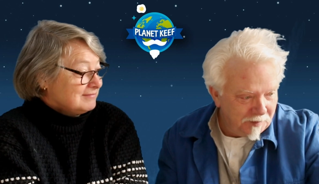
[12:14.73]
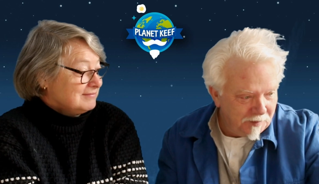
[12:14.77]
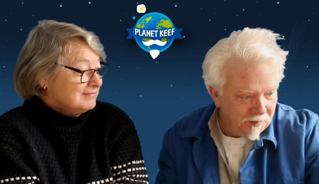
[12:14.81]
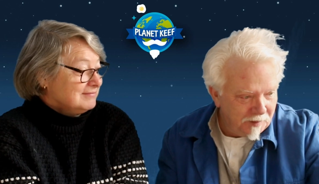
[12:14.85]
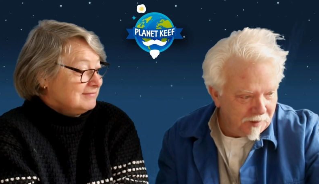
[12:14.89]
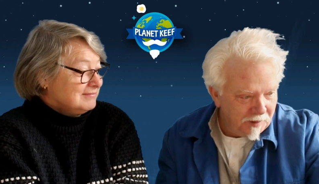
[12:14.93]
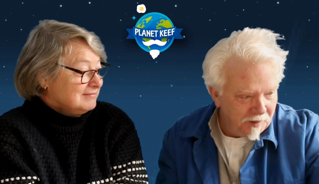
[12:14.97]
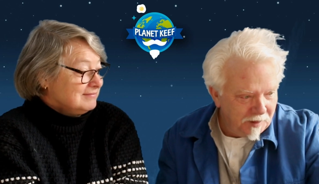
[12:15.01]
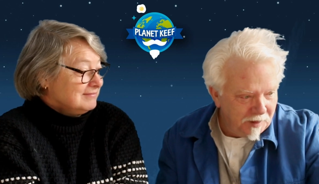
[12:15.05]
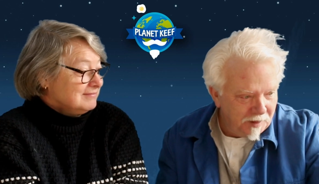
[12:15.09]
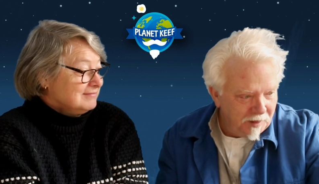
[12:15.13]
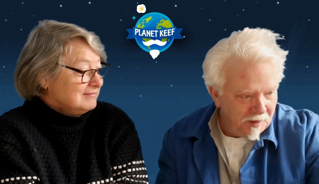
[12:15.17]

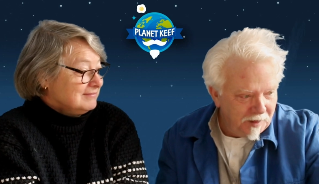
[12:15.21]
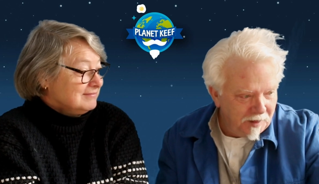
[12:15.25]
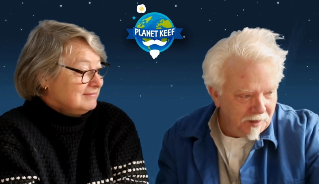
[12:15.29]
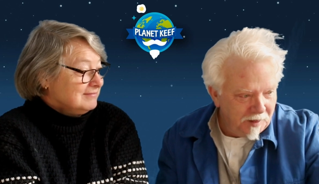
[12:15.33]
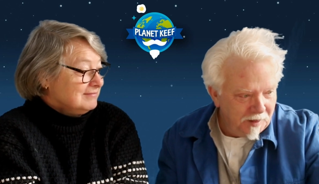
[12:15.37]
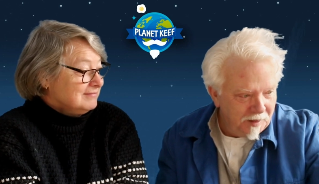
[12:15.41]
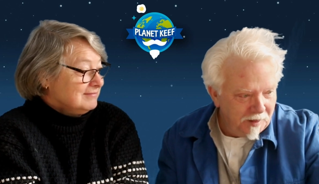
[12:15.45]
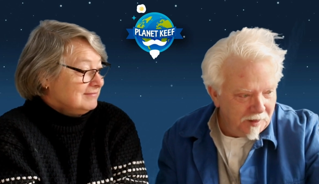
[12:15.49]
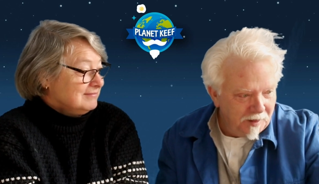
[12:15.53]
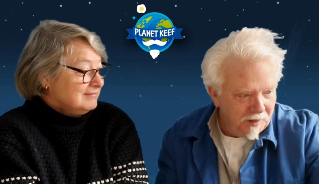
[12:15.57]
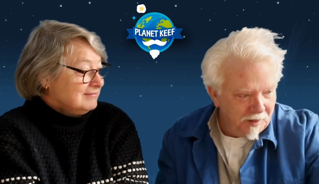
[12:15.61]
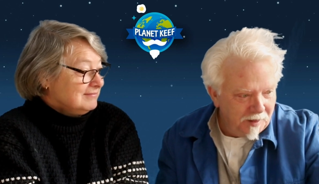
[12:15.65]

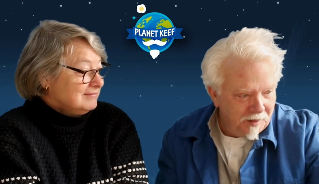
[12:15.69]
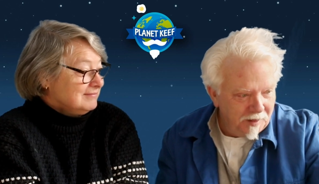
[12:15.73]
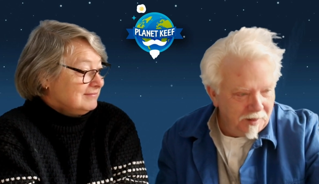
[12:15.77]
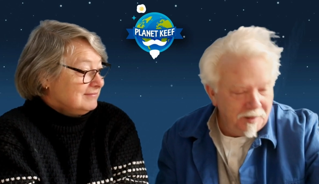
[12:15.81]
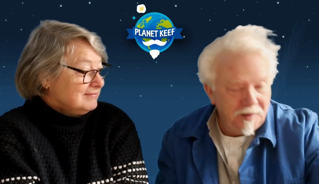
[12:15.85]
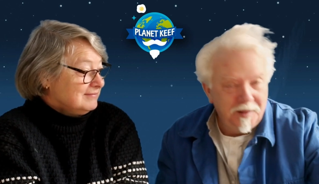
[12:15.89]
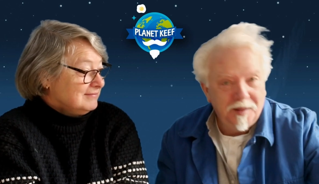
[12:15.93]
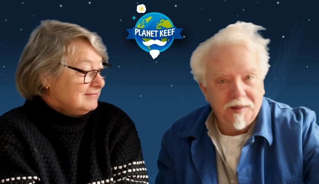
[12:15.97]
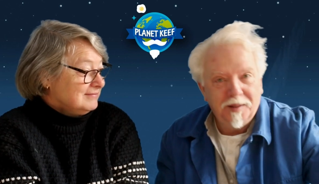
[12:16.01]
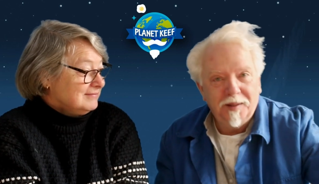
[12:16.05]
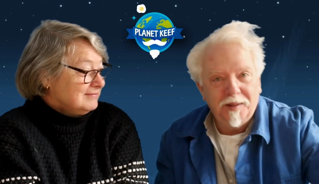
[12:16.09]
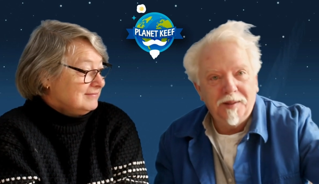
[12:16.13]

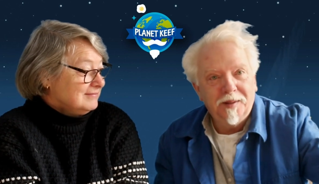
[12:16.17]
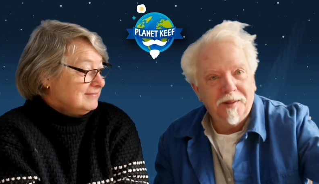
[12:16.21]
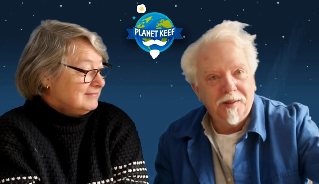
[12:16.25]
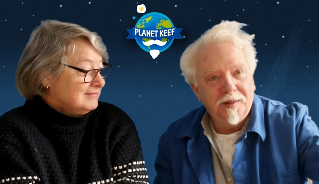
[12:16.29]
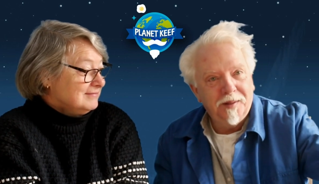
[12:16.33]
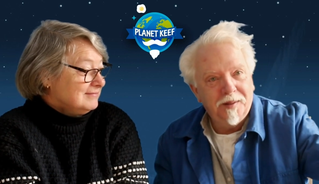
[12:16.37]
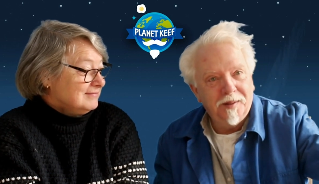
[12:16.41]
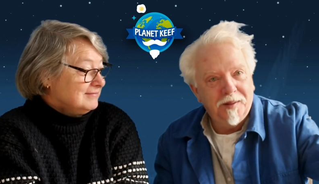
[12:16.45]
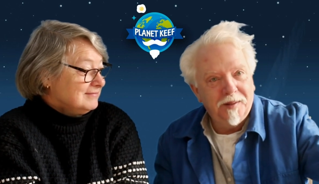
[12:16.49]
(silence)